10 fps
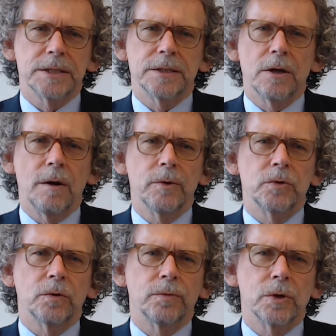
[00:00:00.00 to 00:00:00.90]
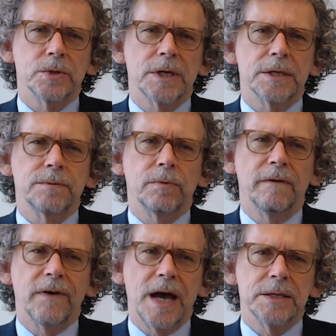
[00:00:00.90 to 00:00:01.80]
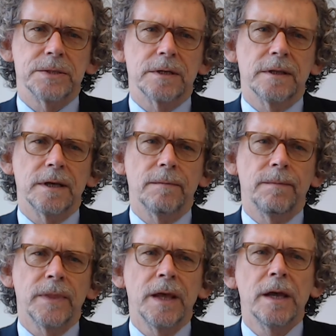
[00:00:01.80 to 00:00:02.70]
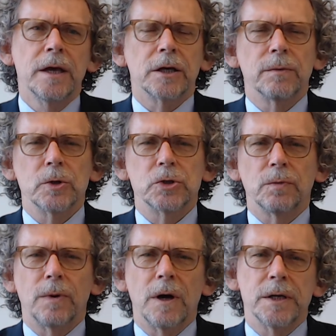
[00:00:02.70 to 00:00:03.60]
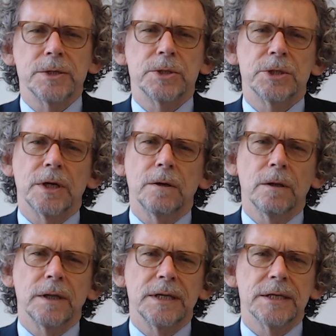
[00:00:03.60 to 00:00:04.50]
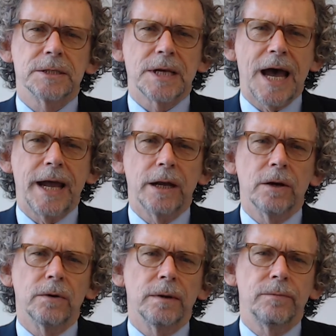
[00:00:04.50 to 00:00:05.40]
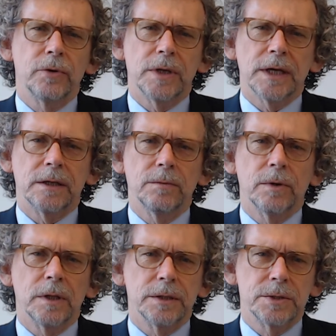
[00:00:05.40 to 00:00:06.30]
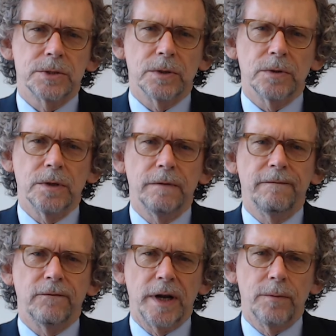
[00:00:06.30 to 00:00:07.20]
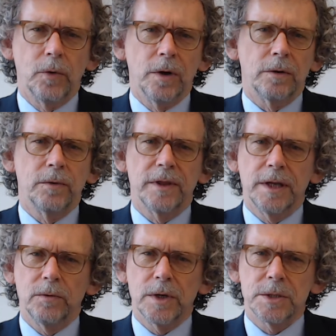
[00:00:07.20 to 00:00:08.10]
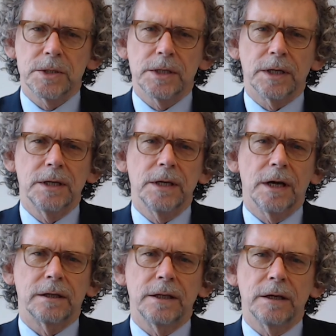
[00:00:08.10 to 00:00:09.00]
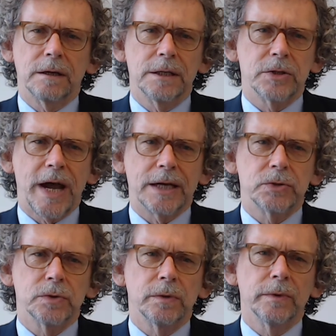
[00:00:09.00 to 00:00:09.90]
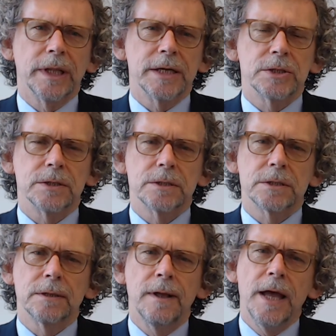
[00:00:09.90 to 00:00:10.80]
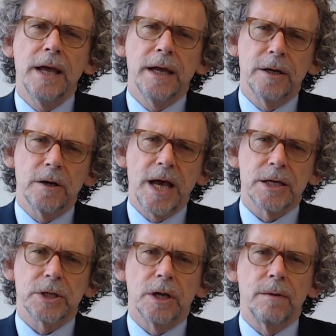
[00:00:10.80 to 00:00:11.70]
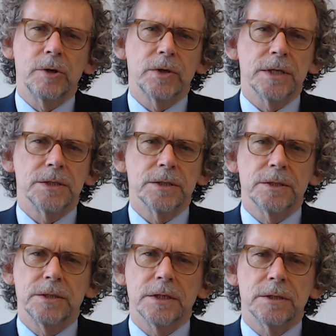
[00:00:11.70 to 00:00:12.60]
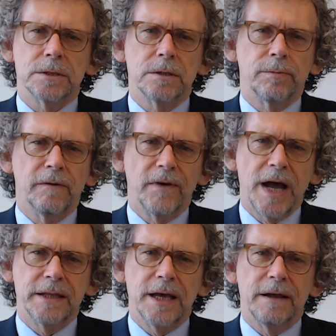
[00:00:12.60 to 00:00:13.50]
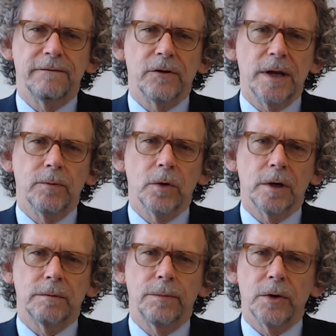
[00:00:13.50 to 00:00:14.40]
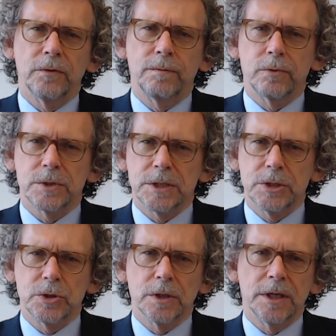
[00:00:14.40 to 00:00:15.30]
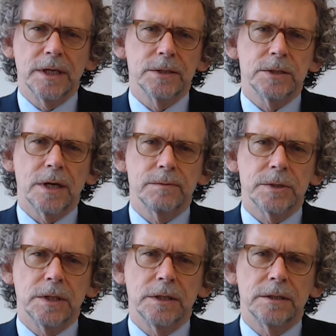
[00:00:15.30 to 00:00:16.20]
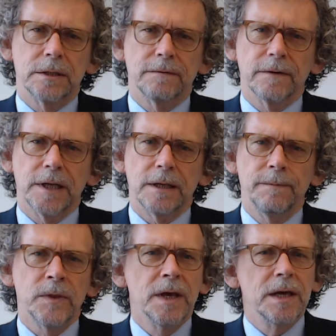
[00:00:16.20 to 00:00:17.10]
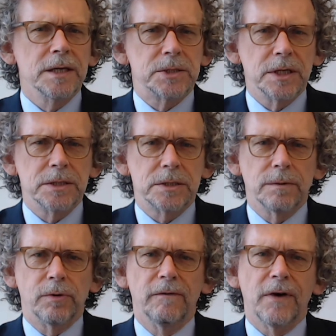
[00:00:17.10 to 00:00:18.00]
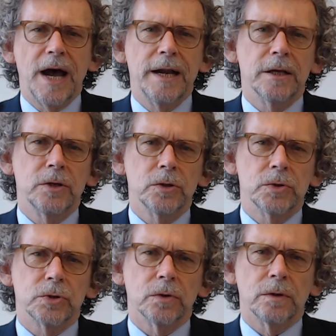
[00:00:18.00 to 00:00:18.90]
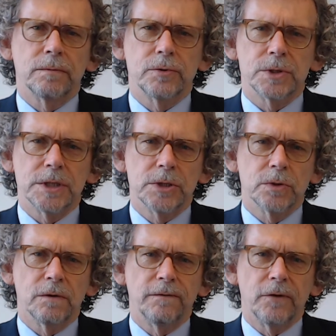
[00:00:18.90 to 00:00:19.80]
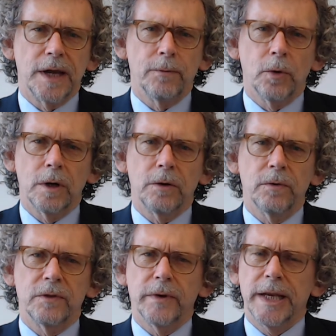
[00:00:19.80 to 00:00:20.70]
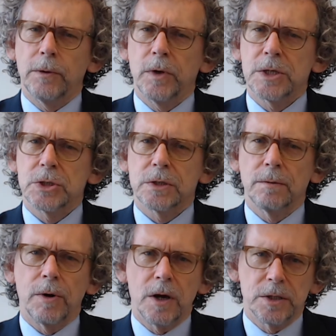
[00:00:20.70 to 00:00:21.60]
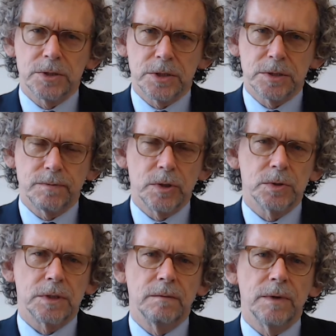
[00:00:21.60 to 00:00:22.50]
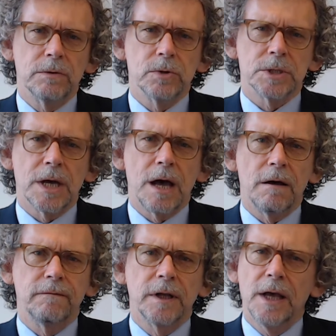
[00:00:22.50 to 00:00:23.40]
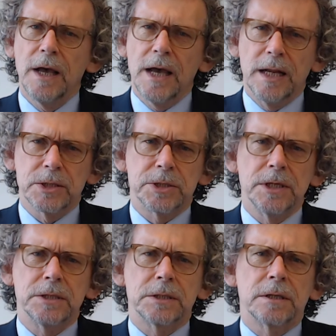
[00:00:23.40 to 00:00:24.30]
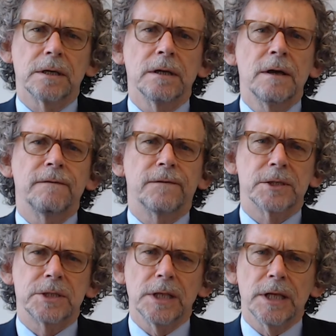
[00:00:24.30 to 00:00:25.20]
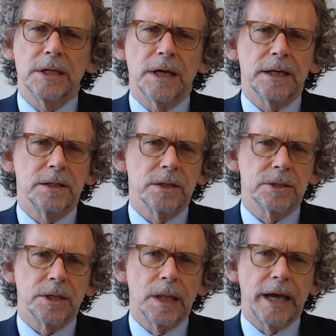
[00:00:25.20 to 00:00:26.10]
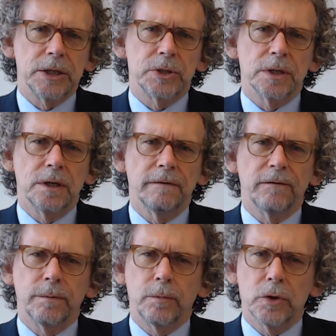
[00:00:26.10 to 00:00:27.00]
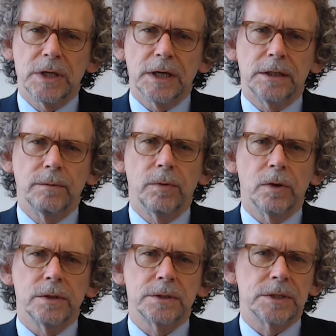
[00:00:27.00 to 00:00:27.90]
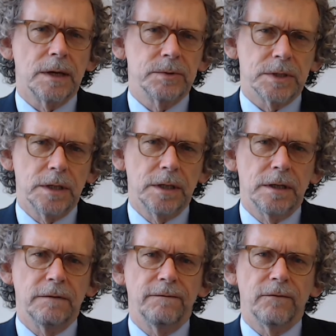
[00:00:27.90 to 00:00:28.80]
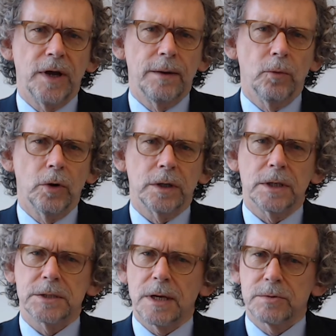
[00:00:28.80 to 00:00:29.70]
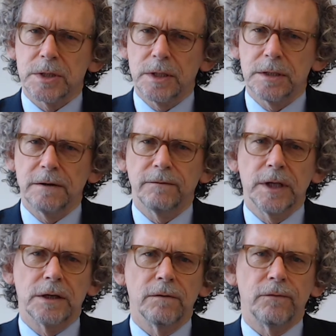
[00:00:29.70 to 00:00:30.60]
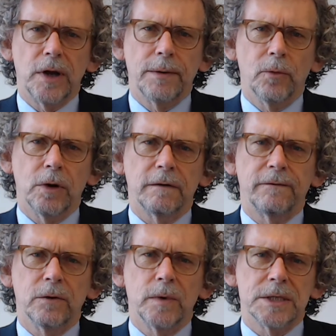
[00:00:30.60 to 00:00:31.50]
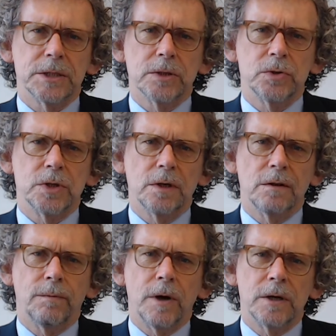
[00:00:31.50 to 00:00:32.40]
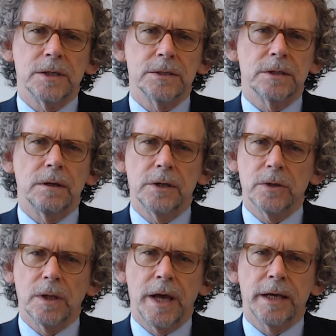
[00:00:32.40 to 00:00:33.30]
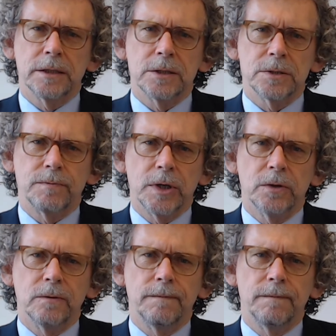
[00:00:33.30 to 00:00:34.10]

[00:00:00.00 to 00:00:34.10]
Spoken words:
arbitral process provides to them. Commercial parties generally desire a predictable and certain framework within which to conduct their contractual relations. International arbitration seeks to provide that framework, both procedurally and substantively. It seeks to provide a neutral procedural framework within which the parties' disputes can be resolved, and it seeks to facilitate the selection of a predictable substantive framework, a substantive legal framework for resolution of the parties' underlying dispute.